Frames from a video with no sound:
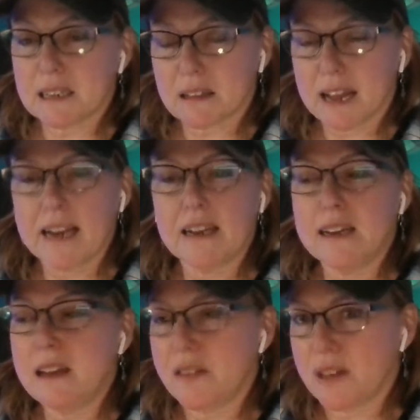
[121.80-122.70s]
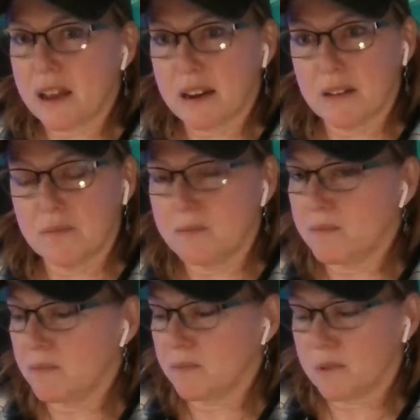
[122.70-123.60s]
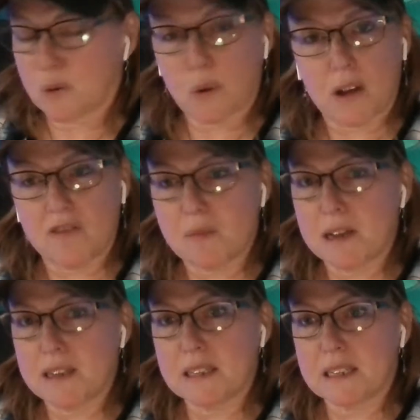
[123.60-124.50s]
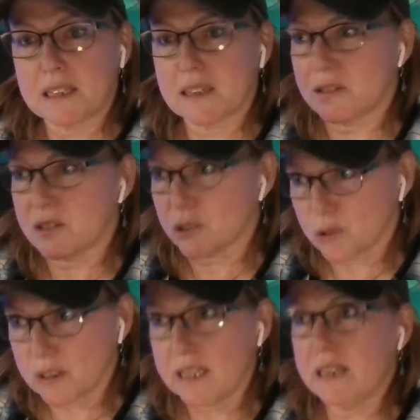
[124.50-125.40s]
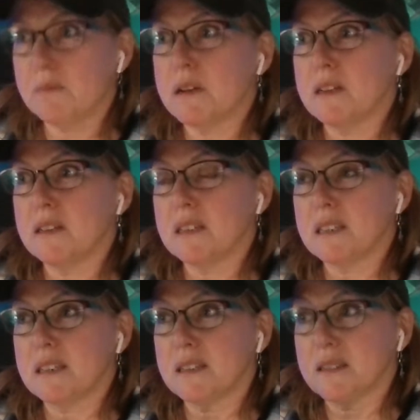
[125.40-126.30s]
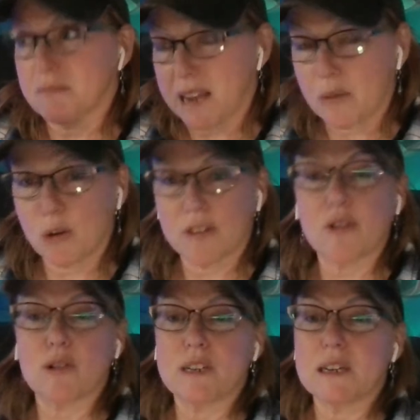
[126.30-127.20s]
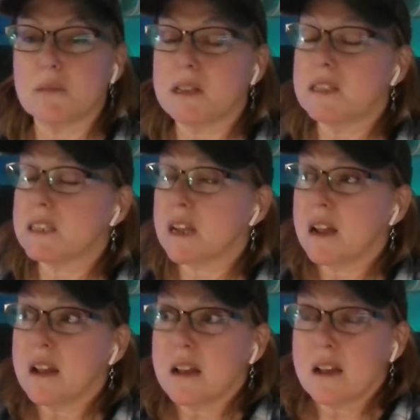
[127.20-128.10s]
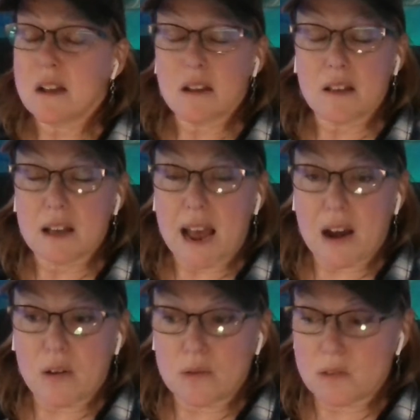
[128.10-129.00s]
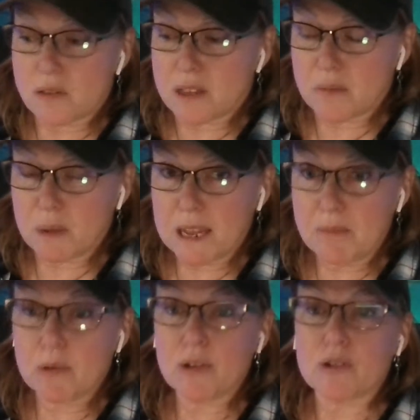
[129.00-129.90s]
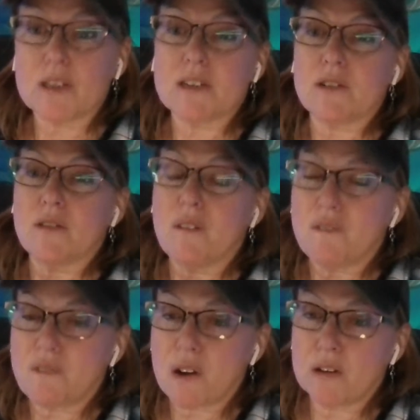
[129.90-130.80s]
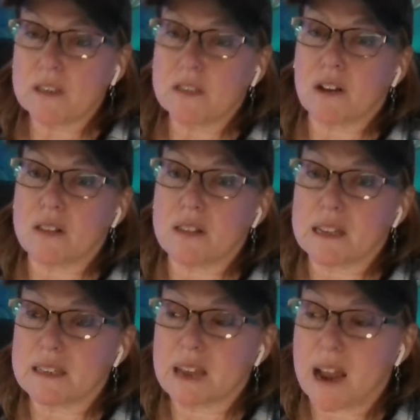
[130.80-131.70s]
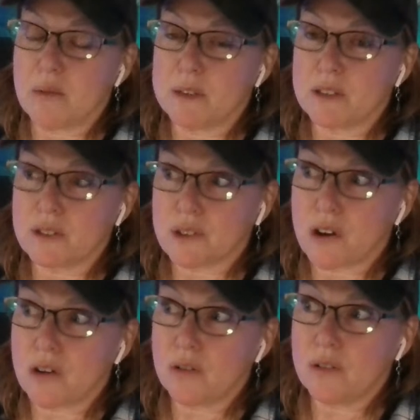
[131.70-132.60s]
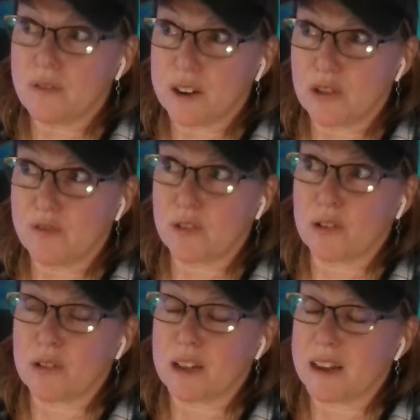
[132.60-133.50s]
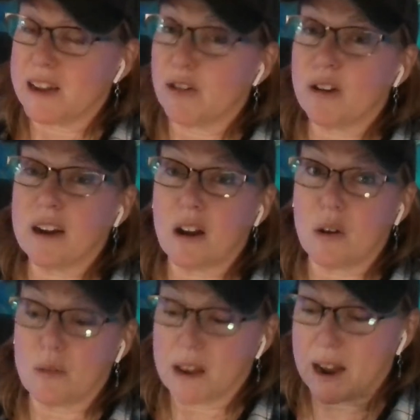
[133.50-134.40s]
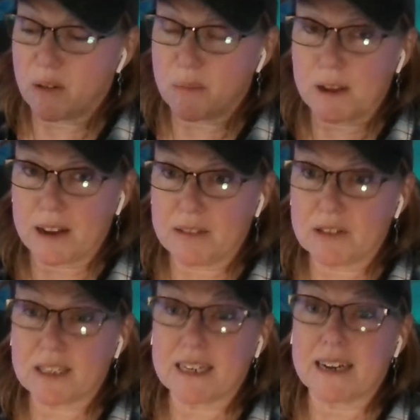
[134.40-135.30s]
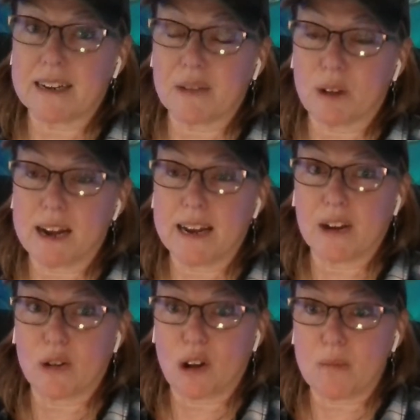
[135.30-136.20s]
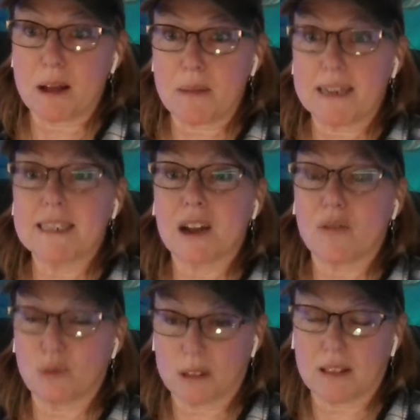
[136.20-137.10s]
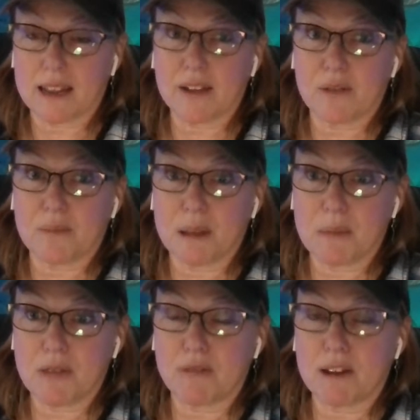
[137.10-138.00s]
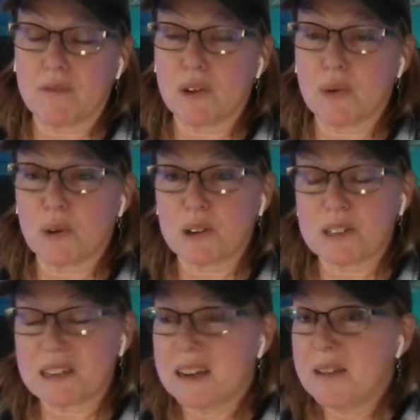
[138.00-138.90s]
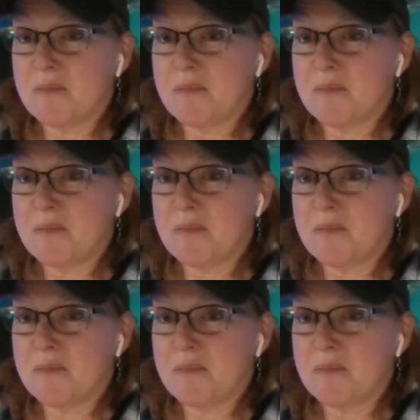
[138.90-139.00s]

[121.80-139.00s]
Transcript: and delighted that 12 months, 13 months. Yeah, we're at 13 months out that people are still focused on this. I was so fearful a year ago that I would be standing right here all by myself with like maybe 3 viewers.